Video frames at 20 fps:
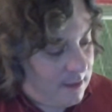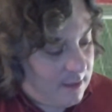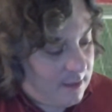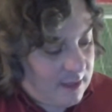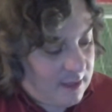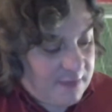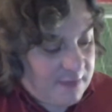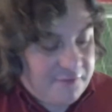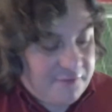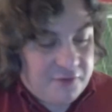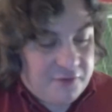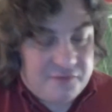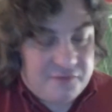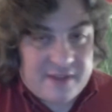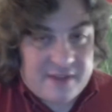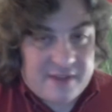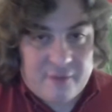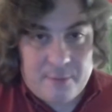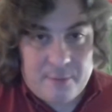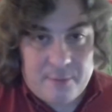If you've
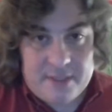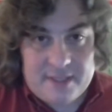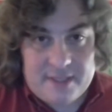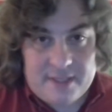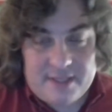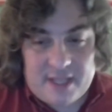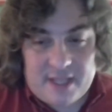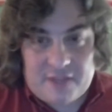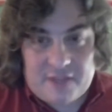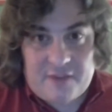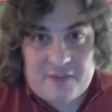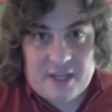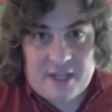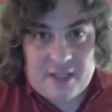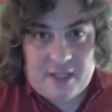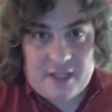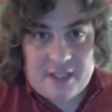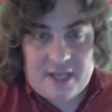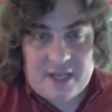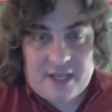never been to Death
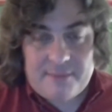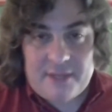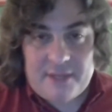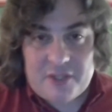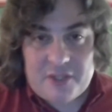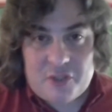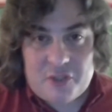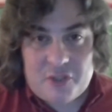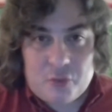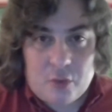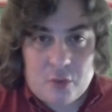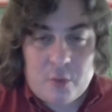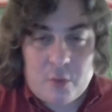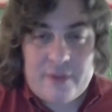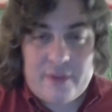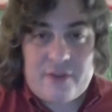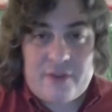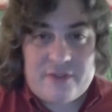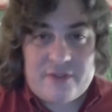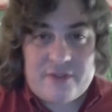Valley, I'm not sure
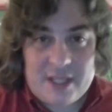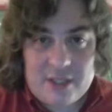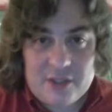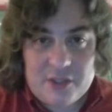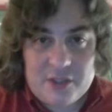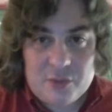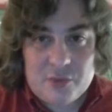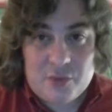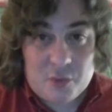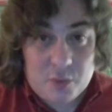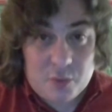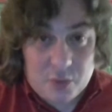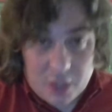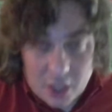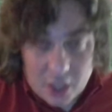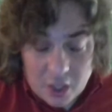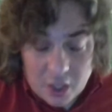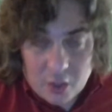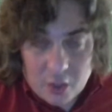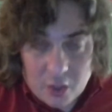whether to tell you to
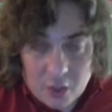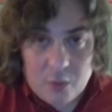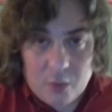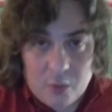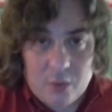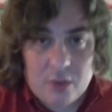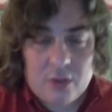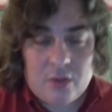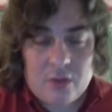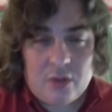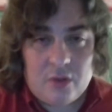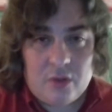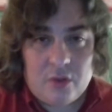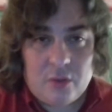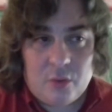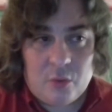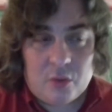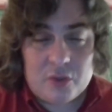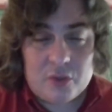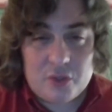go or
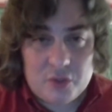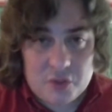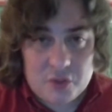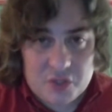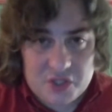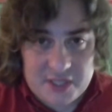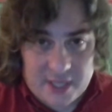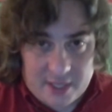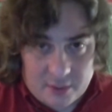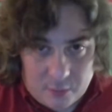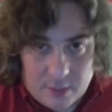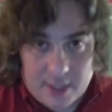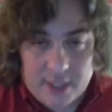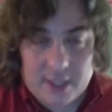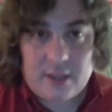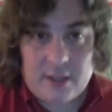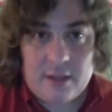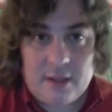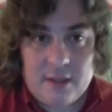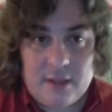to stay away.
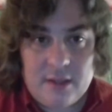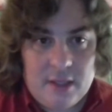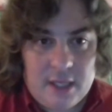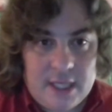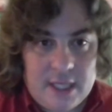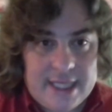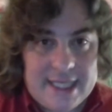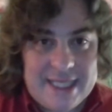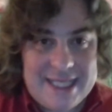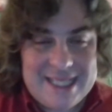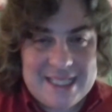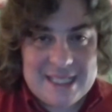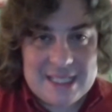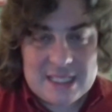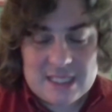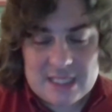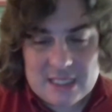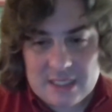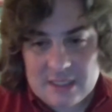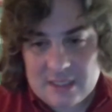It
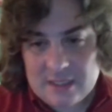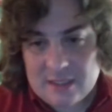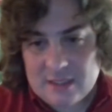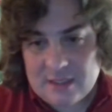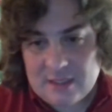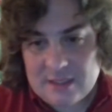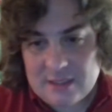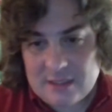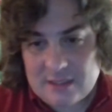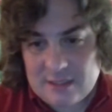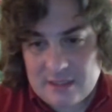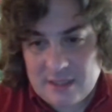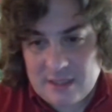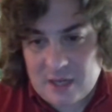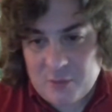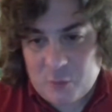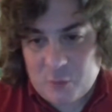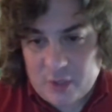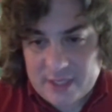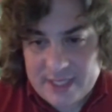is,
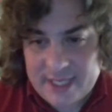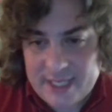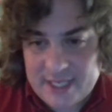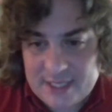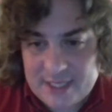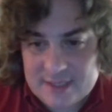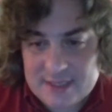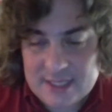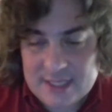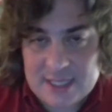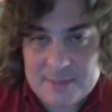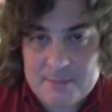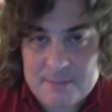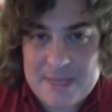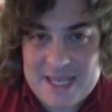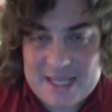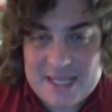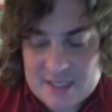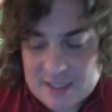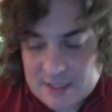on one hand, an
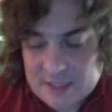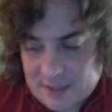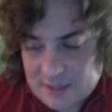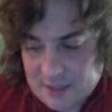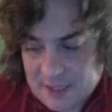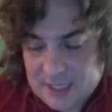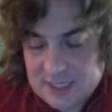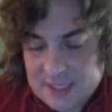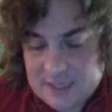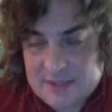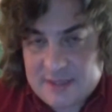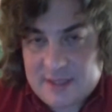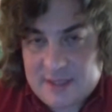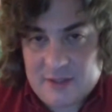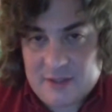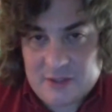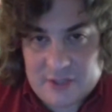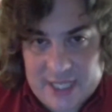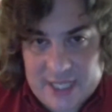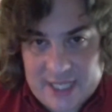amazing
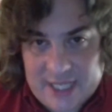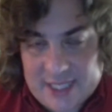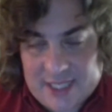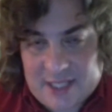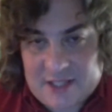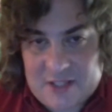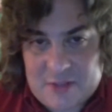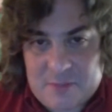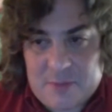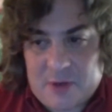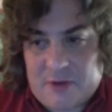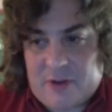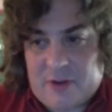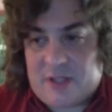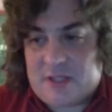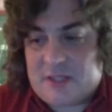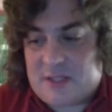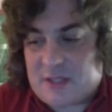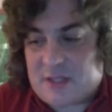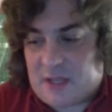tailgating
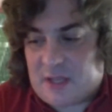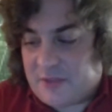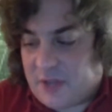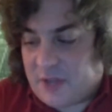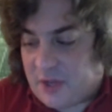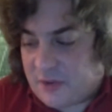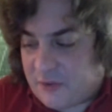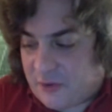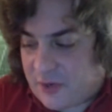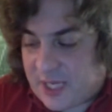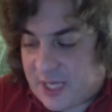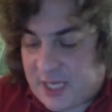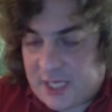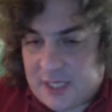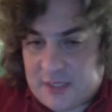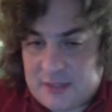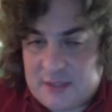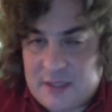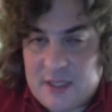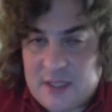experience. On the other
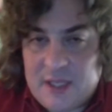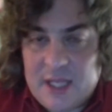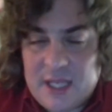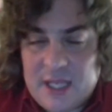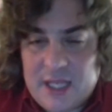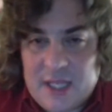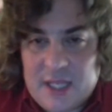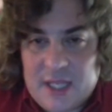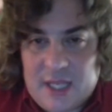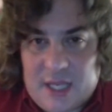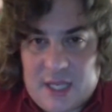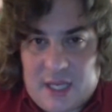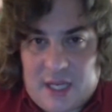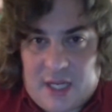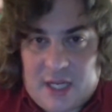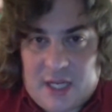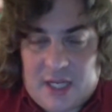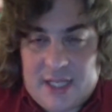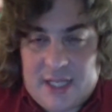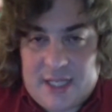hand,
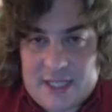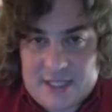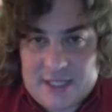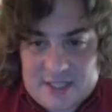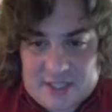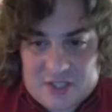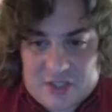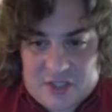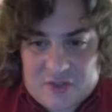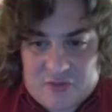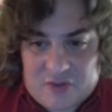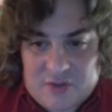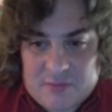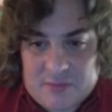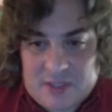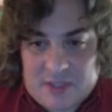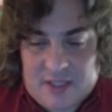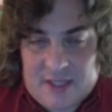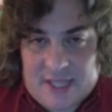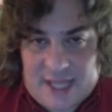It is
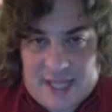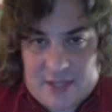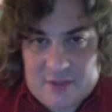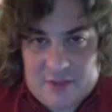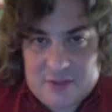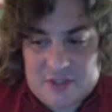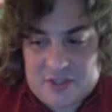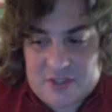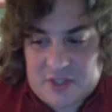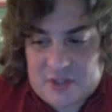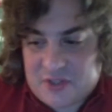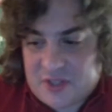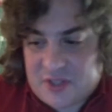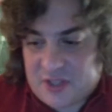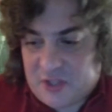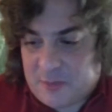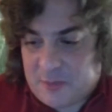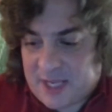extremely loud, such that you may